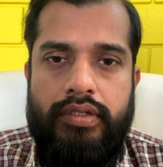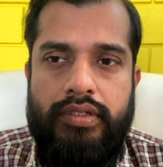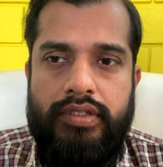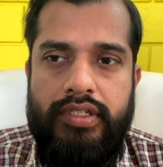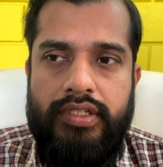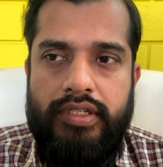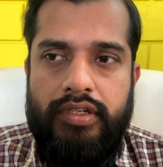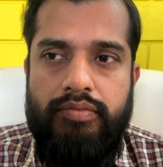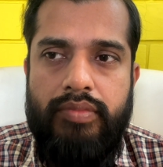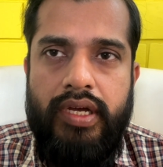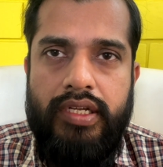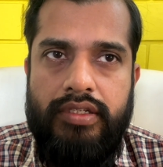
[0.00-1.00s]
Just
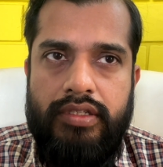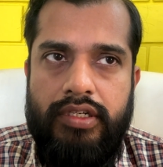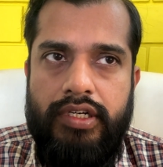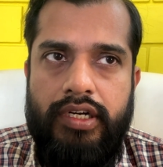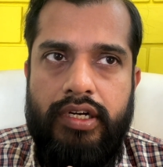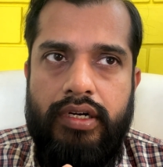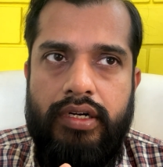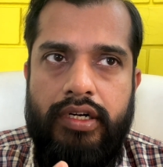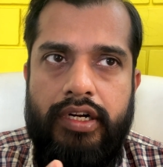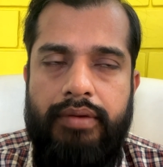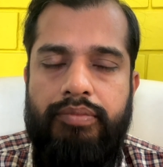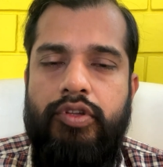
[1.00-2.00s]
imagine the
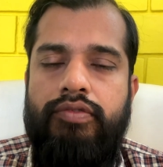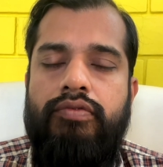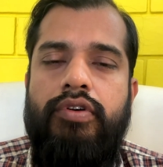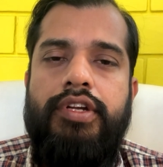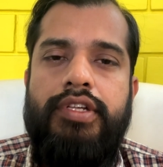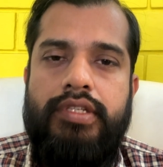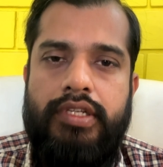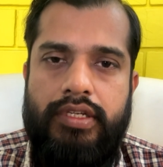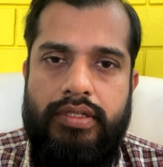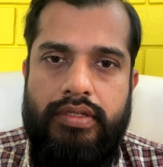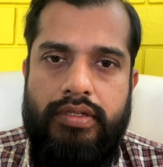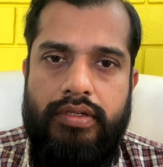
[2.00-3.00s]
depth of what he
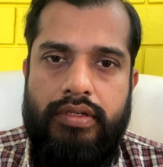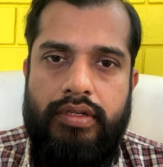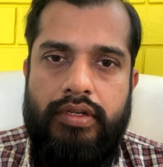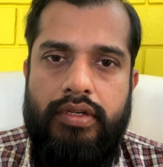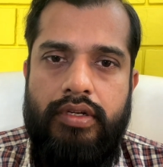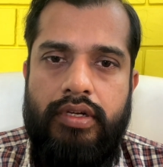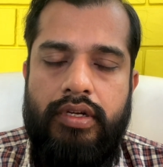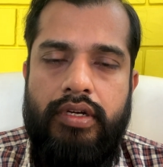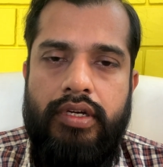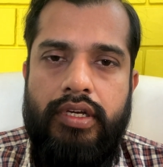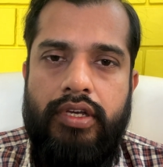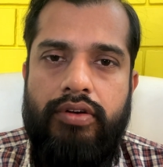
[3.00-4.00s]
says.
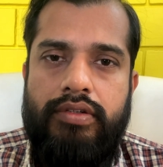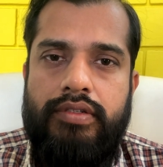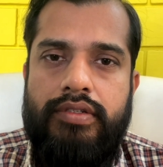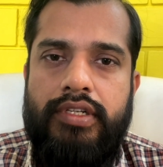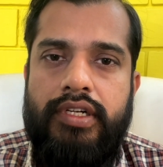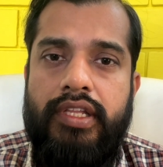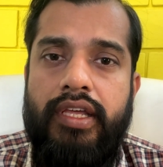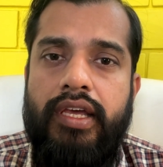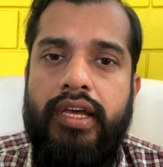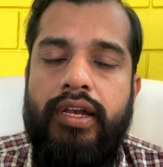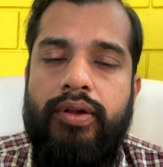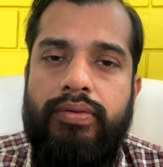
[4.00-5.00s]
He also said, they
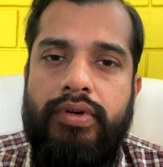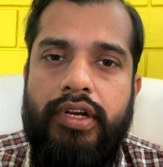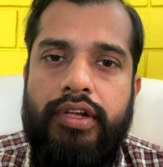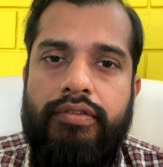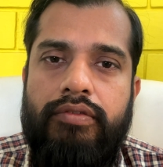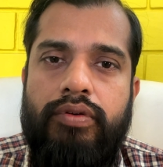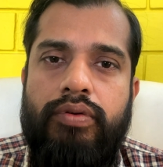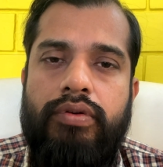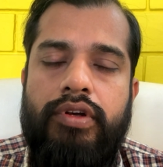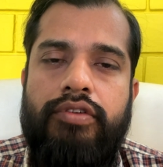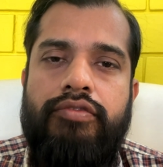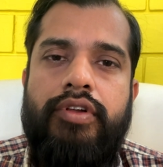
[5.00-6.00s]
alone live who
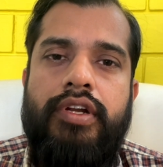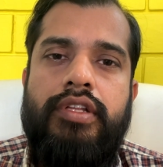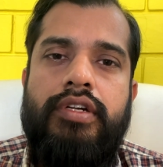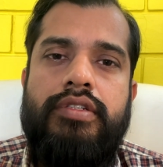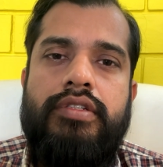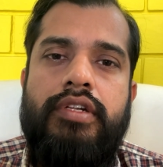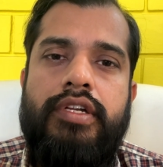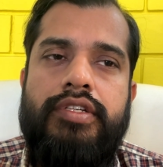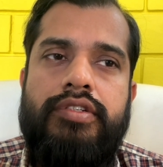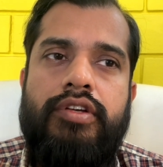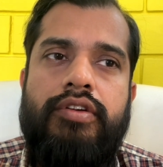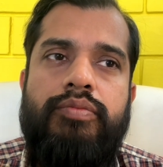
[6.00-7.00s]
live for others, the
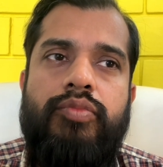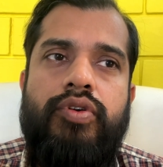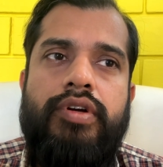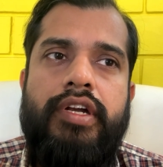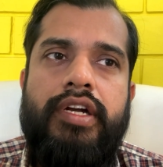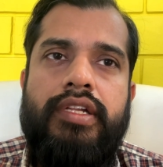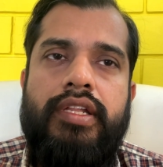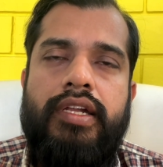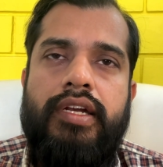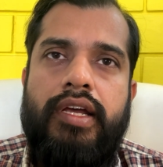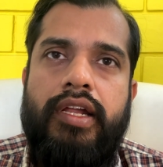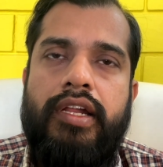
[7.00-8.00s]
rest are more dead than
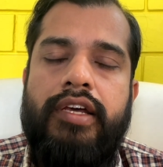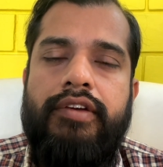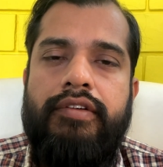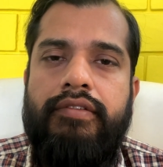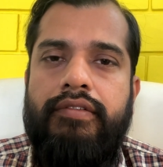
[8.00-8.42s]
alive.